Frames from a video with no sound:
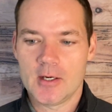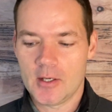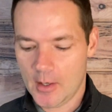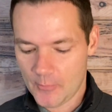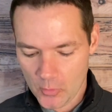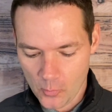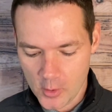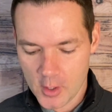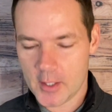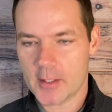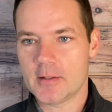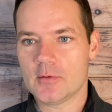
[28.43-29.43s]
Number
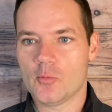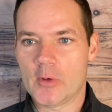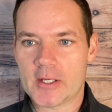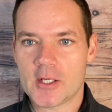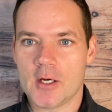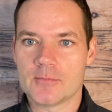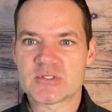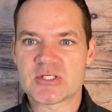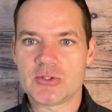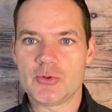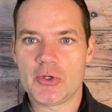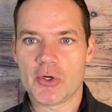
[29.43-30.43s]
one, when it comes
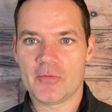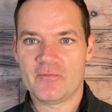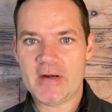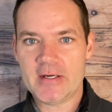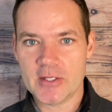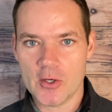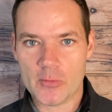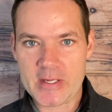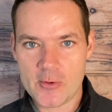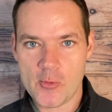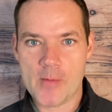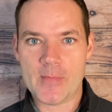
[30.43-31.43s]
to your video
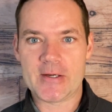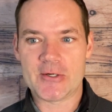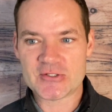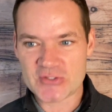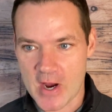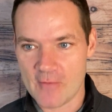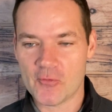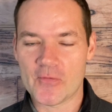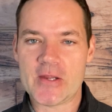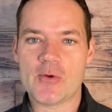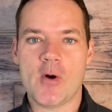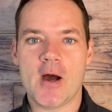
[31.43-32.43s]
equipment, your software
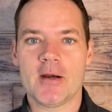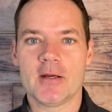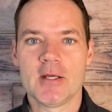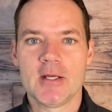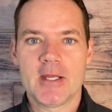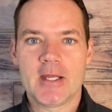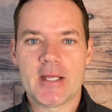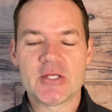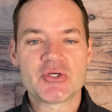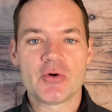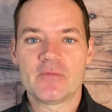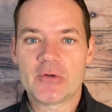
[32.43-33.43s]
that you want,
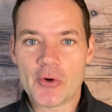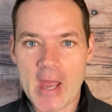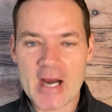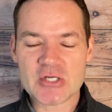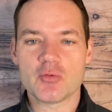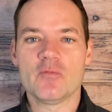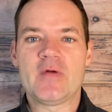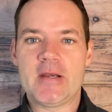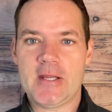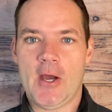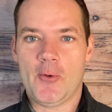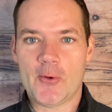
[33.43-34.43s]
is your actual
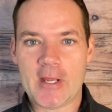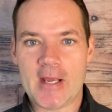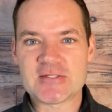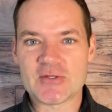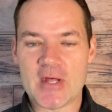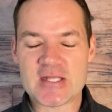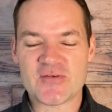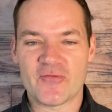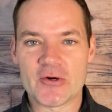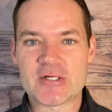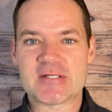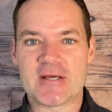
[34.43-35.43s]
video, okay? So that's
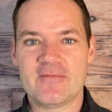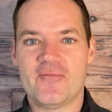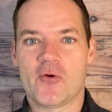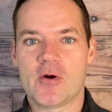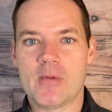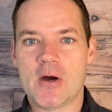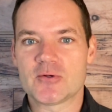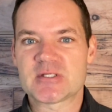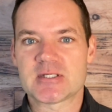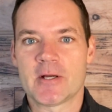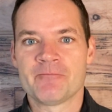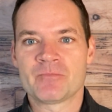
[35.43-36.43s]
first and
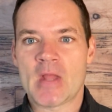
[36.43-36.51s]
foremost.